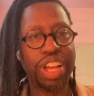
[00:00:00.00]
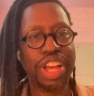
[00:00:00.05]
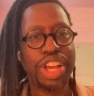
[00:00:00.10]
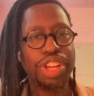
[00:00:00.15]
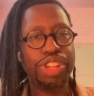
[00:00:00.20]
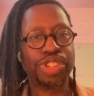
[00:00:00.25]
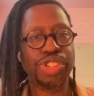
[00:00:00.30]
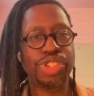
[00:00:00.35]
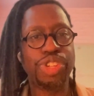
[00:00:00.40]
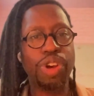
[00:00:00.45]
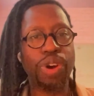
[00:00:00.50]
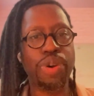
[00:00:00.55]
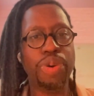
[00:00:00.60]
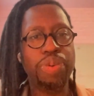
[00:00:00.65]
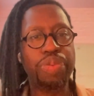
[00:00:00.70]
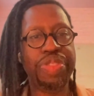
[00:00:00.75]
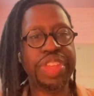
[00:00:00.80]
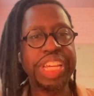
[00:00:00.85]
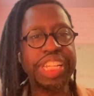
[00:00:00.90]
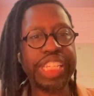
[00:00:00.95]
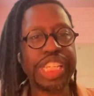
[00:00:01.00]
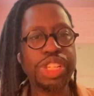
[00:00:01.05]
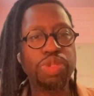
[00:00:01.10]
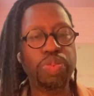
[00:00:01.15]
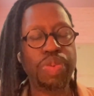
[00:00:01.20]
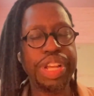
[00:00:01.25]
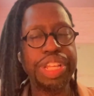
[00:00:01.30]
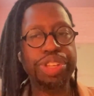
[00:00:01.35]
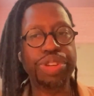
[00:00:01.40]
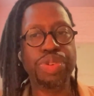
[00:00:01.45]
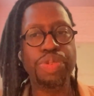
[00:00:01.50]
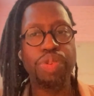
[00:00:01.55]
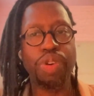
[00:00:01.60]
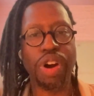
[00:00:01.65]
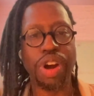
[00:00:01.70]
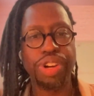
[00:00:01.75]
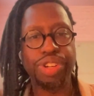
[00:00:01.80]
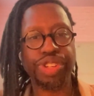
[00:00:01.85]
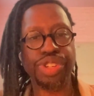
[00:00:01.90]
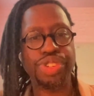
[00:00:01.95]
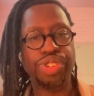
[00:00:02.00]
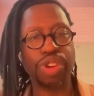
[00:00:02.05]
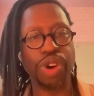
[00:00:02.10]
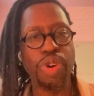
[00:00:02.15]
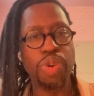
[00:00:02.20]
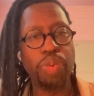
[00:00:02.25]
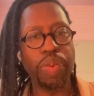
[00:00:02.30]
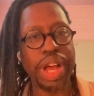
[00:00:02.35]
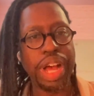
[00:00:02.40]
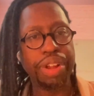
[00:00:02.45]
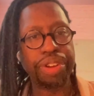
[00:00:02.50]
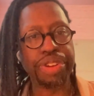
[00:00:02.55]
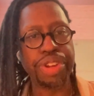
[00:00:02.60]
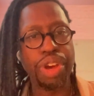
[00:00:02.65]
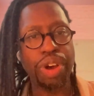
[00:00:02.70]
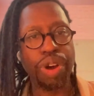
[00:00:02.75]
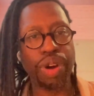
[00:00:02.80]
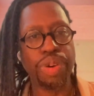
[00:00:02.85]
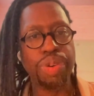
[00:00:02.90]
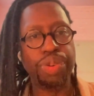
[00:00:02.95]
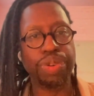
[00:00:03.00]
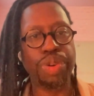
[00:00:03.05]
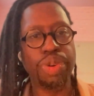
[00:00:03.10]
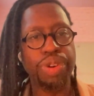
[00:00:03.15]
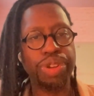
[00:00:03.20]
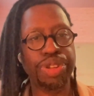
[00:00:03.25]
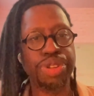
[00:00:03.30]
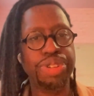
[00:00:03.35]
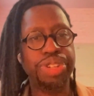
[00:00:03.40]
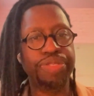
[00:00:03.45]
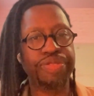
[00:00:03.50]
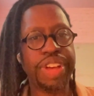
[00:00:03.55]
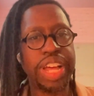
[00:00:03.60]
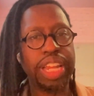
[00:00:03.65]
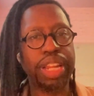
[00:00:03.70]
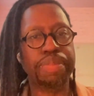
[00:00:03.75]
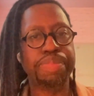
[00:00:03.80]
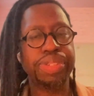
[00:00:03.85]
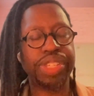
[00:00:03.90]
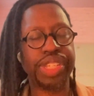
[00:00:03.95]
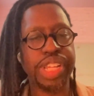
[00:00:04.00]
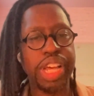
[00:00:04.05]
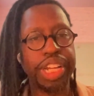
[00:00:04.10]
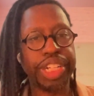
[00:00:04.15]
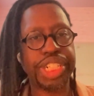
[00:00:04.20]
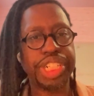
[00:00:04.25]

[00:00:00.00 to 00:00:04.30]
So this is when you are so well known or you develop such